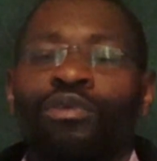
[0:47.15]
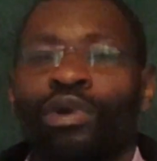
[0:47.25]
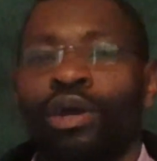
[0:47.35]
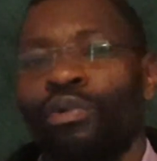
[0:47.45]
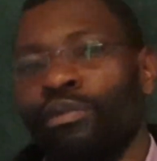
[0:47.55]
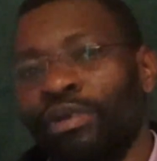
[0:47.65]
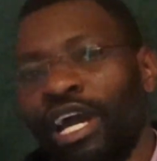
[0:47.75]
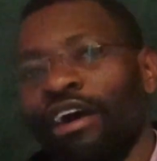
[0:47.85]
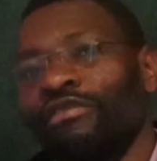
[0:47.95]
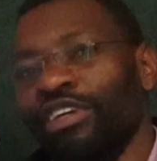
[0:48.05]
where we'll be
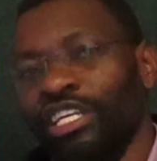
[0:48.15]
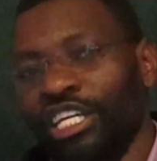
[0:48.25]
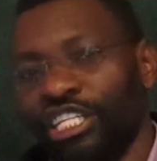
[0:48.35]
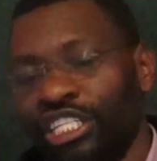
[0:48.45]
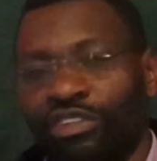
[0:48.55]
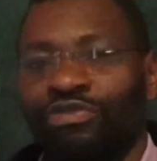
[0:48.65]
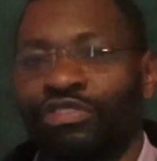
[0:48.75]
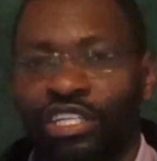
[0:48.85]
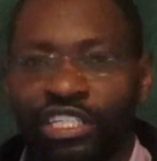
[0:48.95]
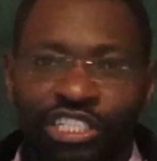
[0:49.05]
having uh,
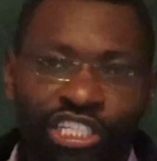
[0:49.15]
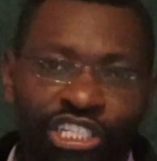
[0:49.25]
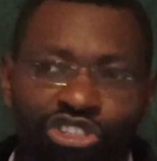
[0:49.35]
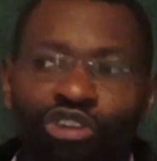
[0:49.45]
different uh,